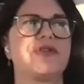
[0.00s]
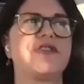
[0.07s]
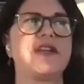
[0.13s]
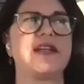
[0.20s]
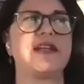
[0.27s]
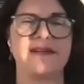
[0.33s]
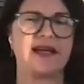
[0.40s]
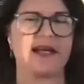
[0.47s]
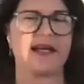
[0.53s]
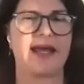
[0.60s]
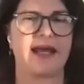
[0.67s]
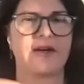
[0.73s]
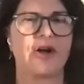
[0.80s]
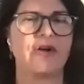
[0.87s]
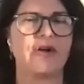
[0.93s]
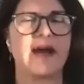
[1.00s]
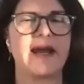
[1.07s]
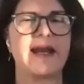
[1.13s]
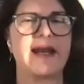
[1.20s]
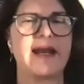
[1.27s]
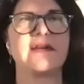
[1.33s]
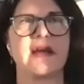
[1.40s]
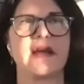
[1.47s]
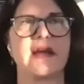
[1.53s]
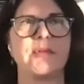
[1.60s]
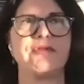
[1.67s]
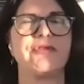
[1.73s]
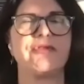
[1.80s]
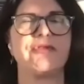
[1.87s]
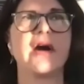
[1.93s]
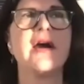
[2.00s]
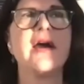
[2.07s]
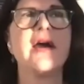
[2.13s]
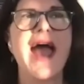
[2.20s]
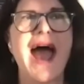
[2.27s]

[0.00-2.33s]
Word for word: season it and get it all ready the day before.